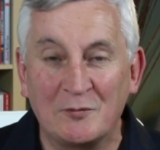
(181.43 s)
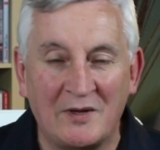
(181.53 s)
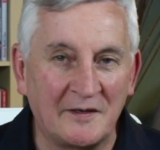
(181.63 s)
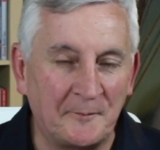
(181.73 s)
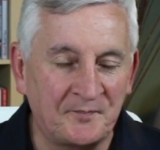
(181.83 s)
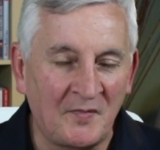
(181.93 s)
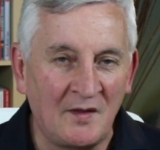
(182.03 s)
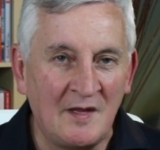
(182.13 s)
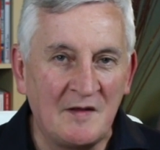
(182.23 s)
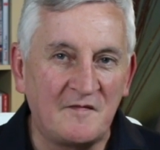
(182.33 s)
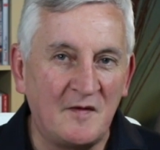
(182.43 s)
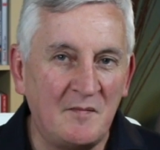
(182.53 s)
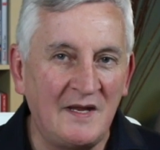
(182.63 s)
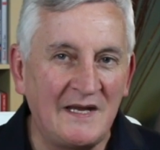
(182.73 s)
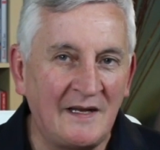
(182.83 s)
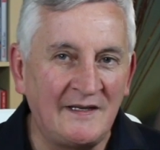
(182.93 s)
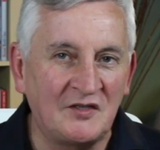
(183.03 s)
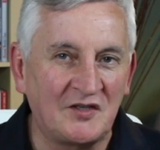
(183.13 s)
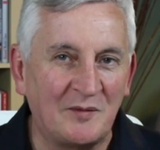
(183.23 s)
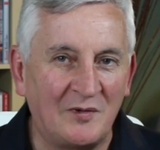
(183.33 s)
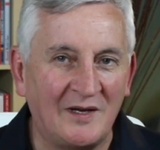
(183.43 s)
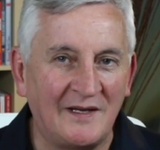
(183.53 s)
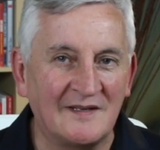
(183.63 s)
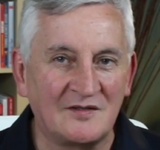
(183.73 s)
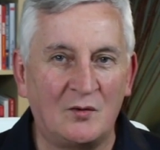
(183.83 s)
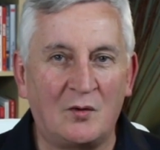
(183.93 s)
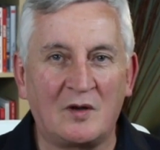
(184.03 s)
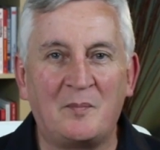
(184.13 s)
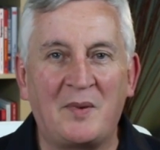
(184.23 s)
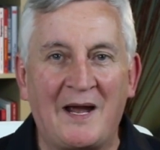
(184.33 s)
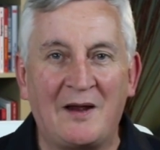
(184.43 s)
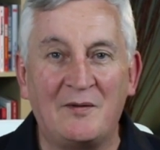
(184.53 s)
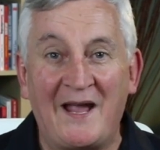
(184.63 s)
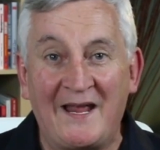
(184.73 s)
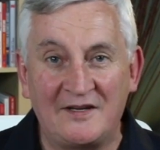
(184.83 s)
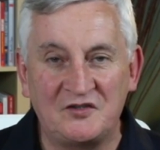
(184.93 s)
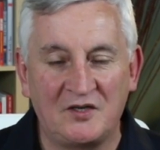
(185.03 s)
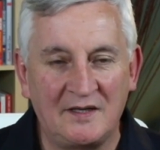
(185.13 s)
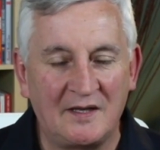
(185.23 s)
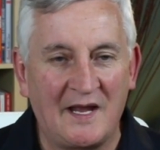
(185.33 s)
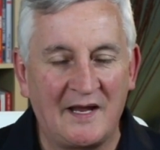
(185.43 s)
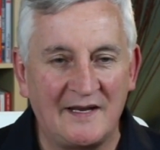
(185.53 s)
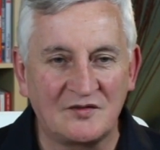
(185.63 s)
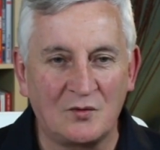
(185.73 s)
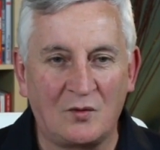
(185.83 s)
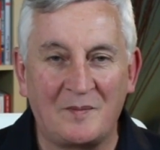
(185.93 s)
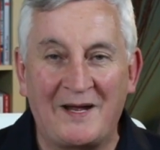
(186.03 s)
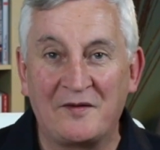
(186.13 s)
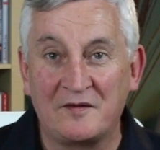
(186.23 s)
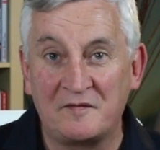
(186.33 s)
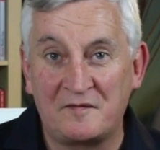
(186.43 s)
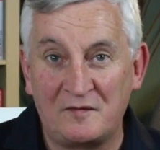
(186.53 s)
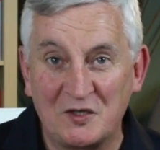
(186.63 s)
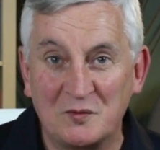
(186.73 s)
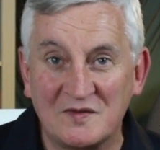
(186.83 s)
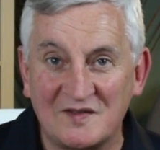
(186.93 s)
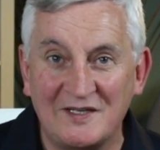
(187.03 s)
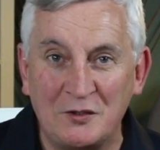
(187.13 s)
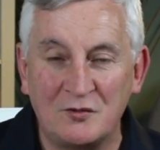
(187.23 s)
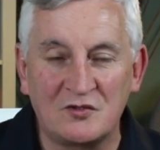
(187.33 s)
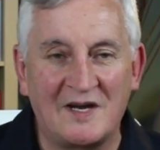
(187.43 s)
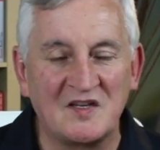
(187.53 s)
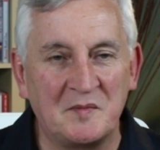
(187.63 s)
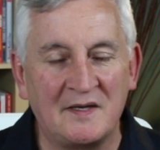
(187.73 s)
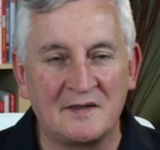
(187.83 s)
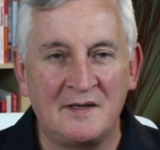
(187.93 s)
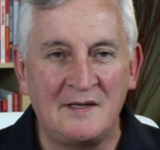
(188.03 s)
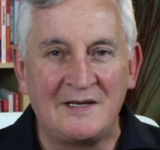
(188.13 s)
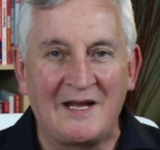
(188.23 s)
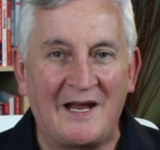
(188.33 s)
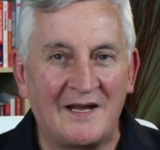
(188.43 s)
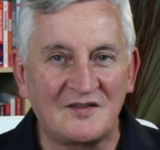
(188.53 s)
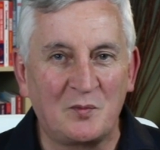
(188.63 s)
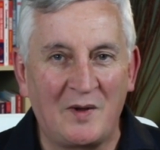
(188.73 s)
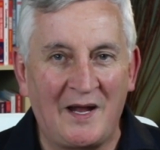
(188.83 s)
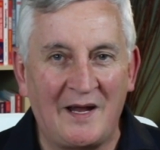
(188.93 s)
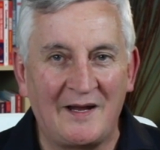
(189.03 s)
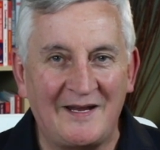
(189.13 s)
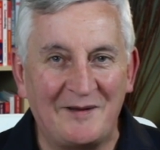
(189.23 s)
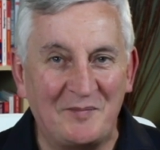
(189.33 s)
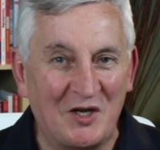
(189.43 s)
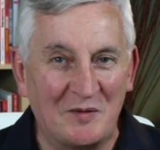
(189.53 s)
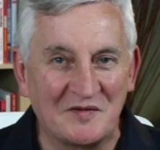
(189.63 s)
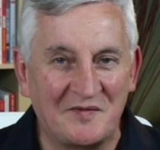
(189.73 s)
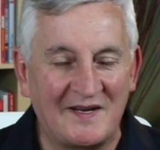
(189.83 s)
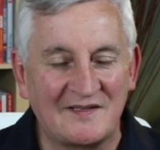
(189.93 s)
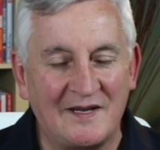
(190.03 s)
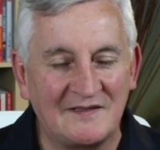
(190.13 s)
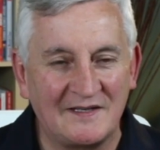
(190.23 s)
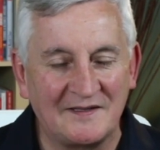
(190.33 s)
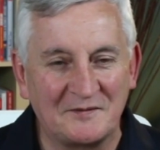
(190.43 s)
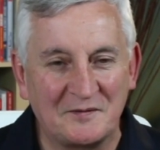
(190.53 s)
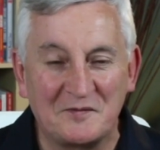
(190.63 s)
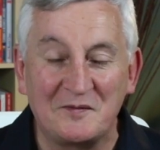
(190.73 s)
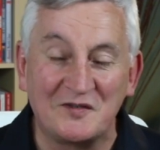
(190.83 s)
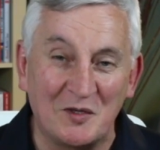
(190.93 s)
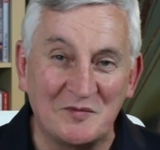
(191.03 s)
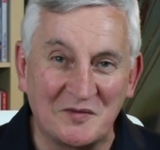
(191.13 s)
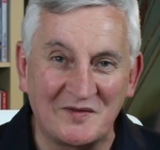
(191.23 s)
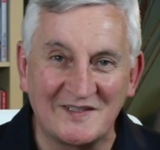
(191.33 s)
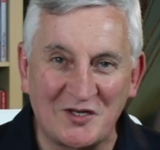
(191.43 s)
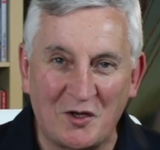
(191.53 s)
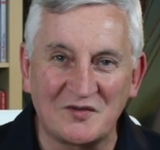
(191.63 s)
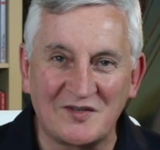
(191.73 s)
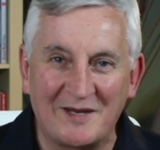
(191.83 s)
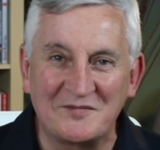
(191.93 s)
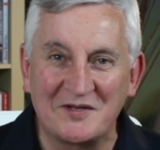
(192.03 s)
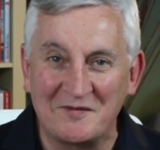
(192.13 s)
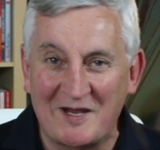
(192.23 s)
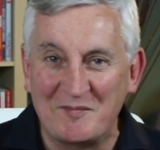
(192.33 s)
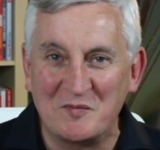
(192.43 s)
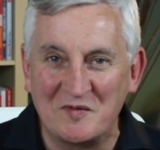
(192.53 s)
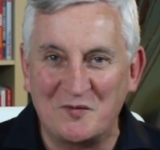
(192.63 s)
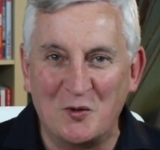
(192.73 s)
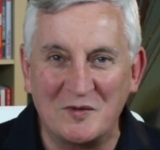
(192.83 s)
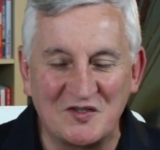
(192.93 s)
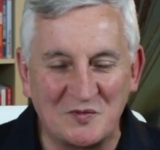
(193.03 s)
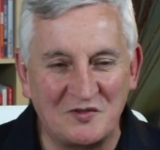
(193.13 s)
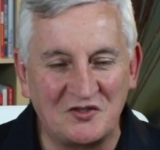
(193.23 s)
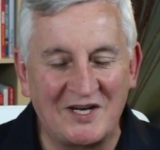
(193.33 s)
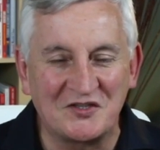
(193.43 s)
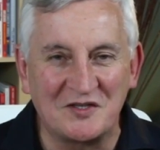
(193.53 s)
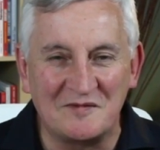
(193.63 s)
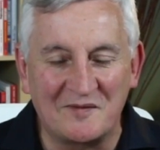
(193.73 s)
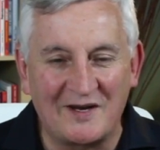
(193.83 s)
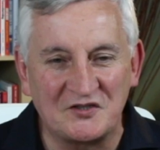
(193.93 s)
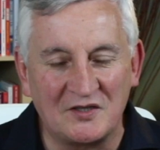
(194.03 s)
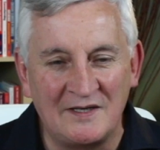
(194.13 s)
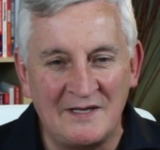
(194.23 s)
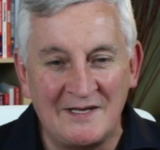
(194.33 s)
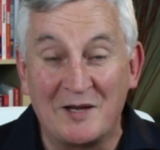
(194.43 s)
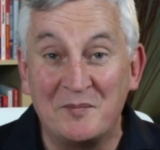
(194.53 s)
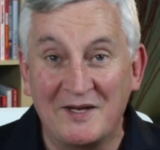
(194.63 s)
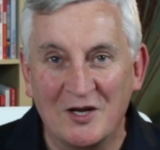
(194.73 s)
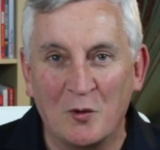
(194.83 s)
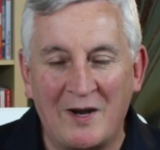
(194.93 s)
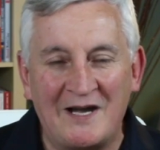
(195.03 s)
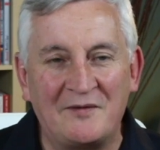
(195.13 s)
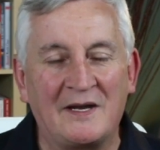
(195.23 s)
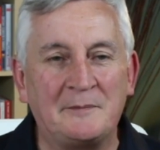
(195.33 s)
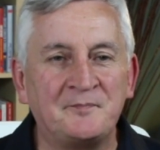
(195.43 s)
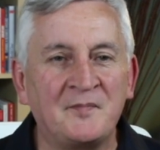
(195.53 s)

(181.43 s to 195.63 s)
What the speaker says: with. And for me, leadership really is all about energy, and it's all about the frequency you transmit. And that's where it becomes fascinating in terms of this concept of habit number four, which is projection and reflection, and being aware of that.